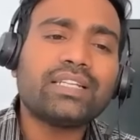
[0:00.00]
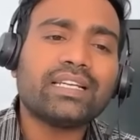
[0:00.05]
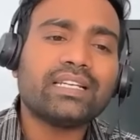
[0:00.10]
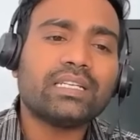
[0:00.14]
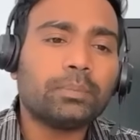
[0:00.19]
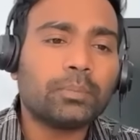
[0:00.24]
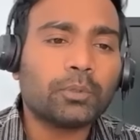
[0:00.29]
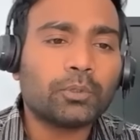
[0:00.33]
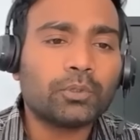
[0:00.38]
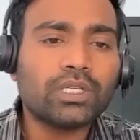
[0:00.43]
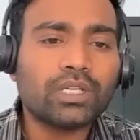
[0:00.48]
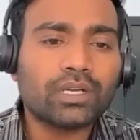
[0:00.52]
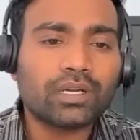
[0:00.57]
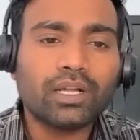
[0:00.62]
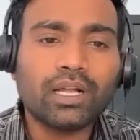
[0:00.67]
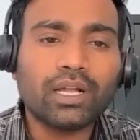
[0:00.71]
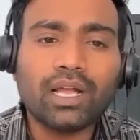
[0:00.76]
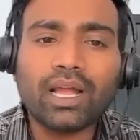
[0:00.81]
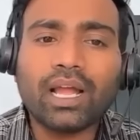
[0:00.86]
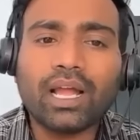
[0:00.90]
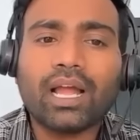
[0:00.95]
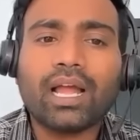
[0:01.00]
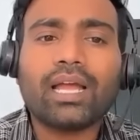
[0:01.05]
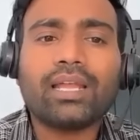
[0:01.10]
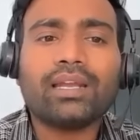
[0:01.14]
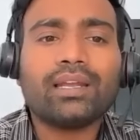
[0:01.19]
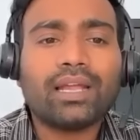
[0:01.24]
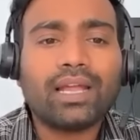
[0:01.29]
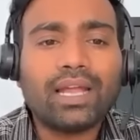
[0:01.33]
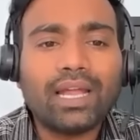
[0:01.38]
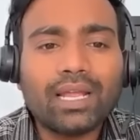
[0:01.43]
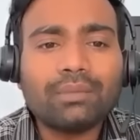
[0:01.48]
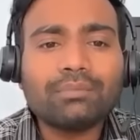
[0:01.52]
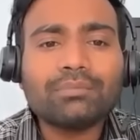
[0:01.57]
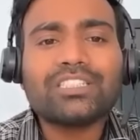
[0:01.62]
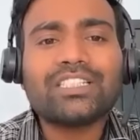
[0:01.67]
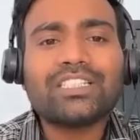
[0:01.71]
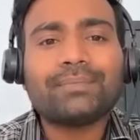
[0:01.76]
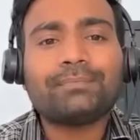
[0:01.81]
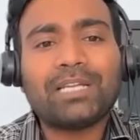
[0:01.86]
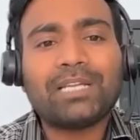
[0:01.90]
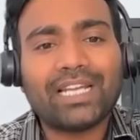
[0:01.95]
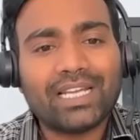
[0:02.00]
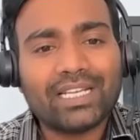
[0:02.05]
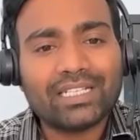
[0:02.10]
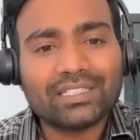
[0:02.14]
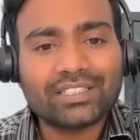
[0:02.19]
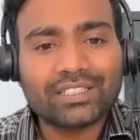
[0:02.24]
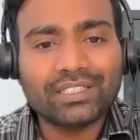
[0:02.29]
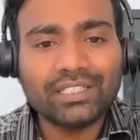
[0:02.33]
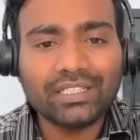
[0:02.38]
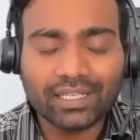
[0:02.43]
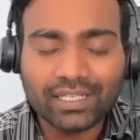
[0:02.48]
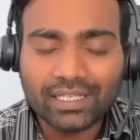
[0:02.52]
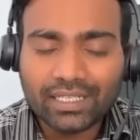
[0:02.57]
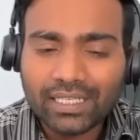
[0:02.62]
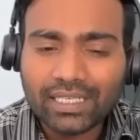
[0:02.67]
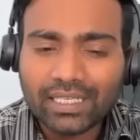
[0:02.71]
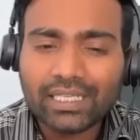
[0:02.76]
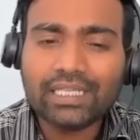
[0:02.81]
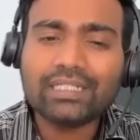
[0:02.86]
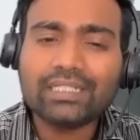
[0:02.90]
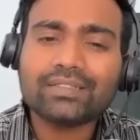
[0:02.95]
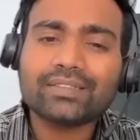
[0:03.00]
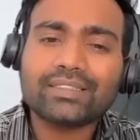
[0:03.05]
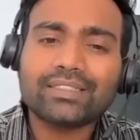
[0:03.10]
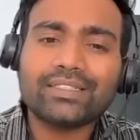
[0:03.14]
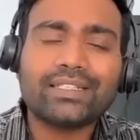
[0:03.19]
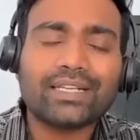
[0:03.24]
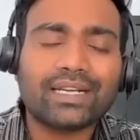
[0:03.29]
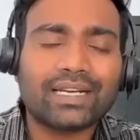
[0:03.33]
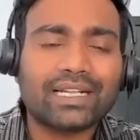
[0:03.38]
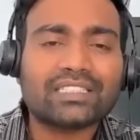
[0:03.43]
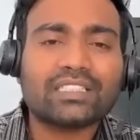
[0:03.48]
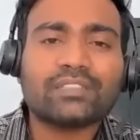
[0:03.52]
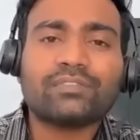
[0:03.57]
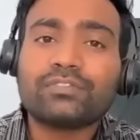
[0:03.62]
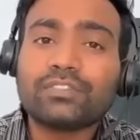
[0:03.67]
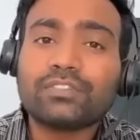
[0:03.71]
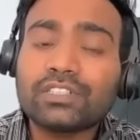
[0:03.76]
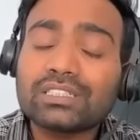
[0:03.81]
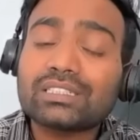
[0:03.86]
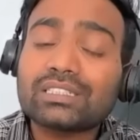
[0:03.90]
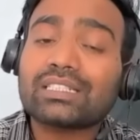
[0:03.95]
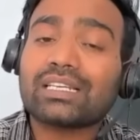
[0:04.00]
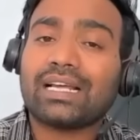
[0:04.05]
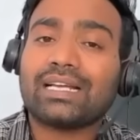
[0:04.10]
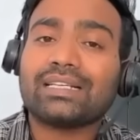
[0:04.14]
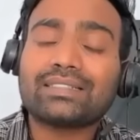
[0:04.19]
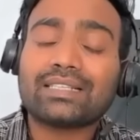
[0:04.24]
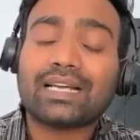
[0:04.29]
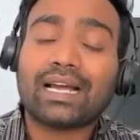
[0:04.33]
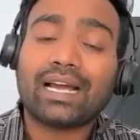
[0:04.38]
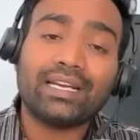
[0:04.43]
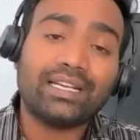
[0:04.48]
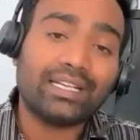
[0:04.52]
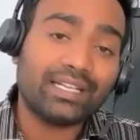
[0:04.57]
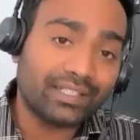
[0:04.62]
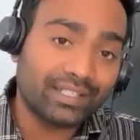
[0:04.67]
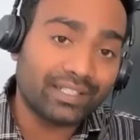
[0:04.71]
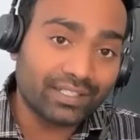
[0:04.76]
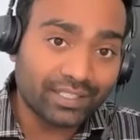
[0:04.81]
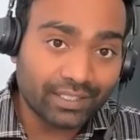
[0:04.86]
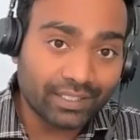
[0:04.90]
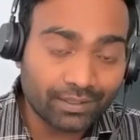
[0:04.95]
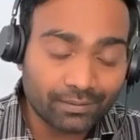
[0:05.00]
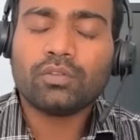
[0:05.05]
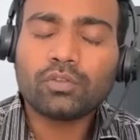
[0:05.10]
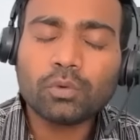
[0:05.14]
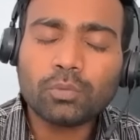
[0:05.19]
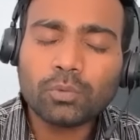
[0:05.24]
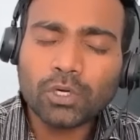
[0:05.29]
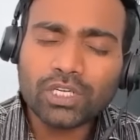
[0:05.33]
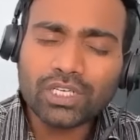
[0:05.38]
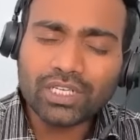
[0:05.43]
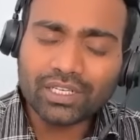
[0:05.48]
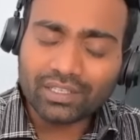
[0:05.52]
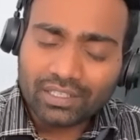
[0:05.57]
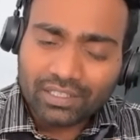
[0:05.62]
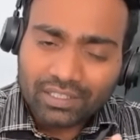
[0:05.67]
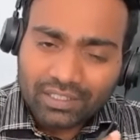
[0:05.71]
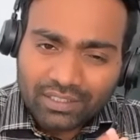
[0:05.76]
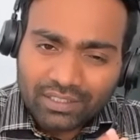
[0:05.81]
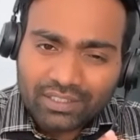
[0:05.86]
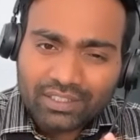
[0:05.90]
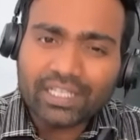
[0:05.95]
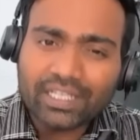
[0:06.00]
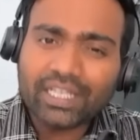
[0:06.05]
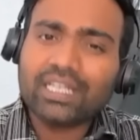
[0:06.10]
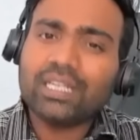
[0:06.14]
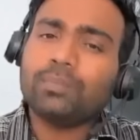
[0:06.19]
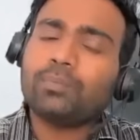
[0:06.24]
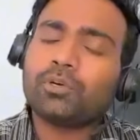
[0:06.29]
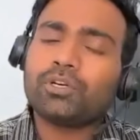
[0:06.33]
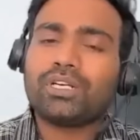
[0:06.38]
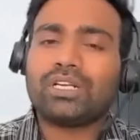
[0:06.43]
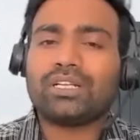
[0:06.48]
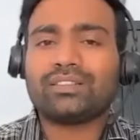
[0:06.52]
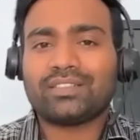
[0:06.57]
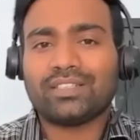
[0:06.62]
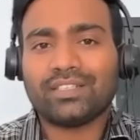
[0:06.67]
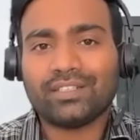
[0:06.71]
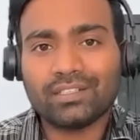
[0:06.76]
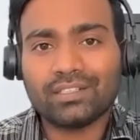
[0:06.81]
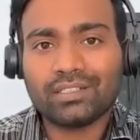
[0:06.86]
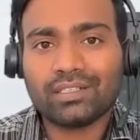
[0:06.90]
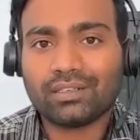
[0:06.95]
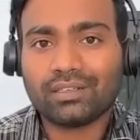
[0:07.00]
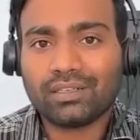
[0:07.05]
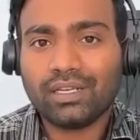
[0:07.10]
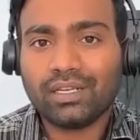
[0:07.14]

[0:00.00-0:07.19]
Teleport, an MCP agent is treated as a first class identity. So, what Teleport does here,